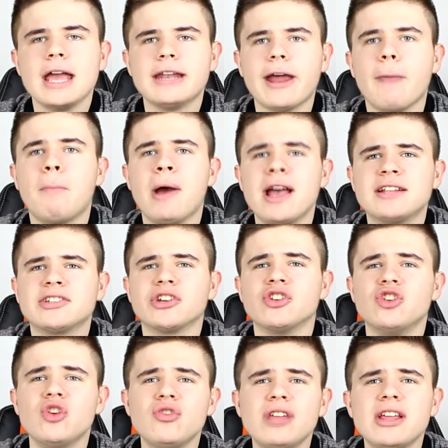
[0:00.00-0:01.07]
Now, PETA,
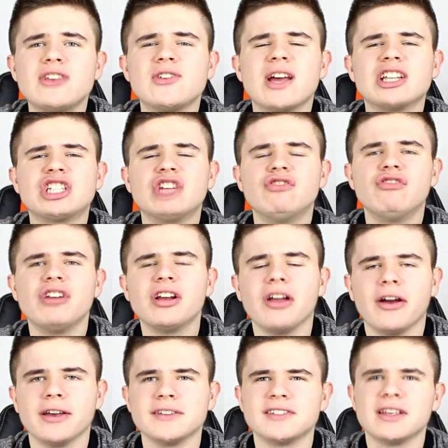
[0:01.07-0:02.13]
you need to actually
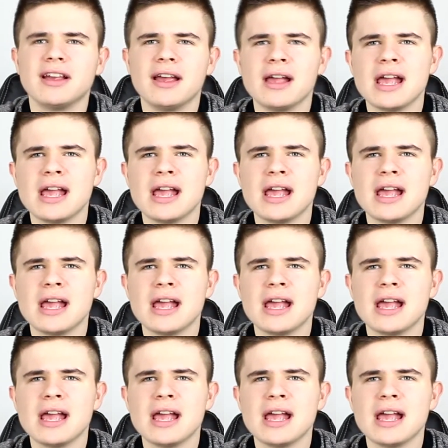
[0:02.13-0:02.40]
realise